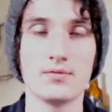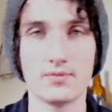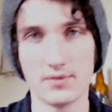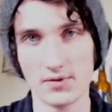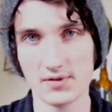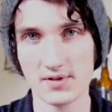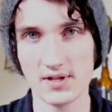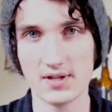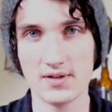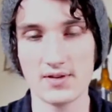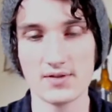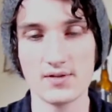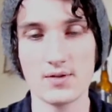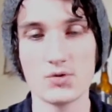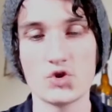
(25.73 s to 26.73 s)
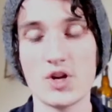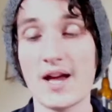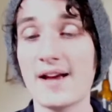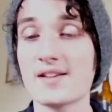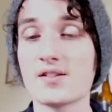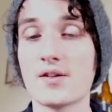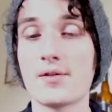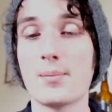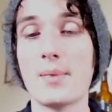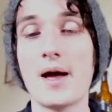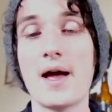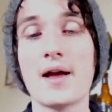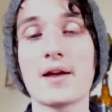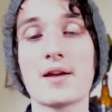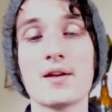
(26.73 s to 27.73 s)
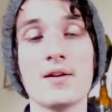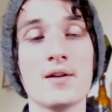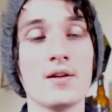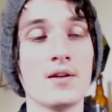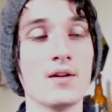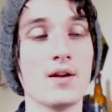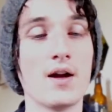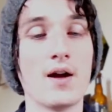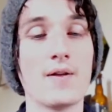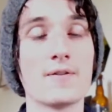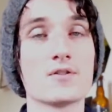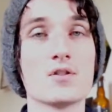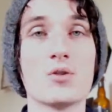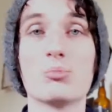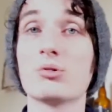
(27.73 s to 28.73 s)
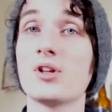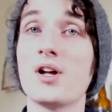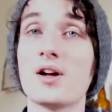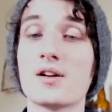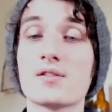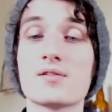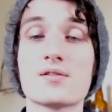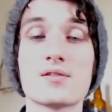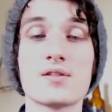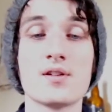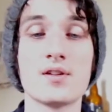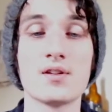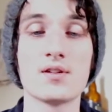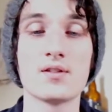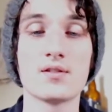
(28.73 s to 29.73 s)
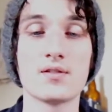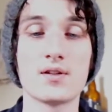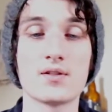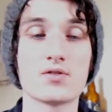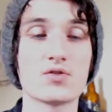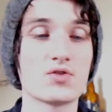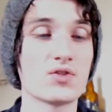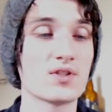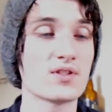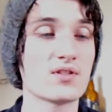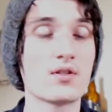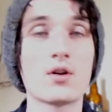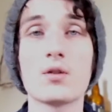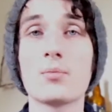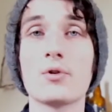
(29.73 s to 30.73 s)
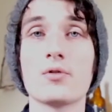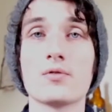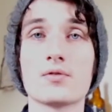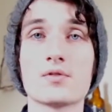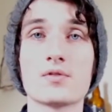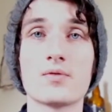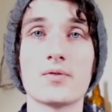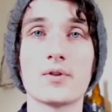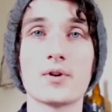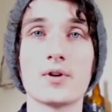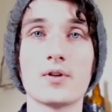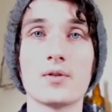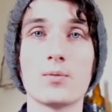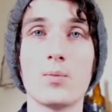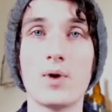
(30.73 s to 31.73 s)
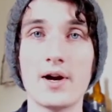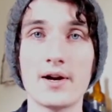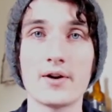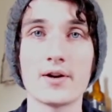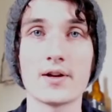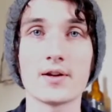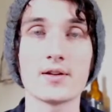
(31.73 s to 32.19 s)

you'll see that there's no jacks on the back, there's no plugs, there's just terminals for wiring.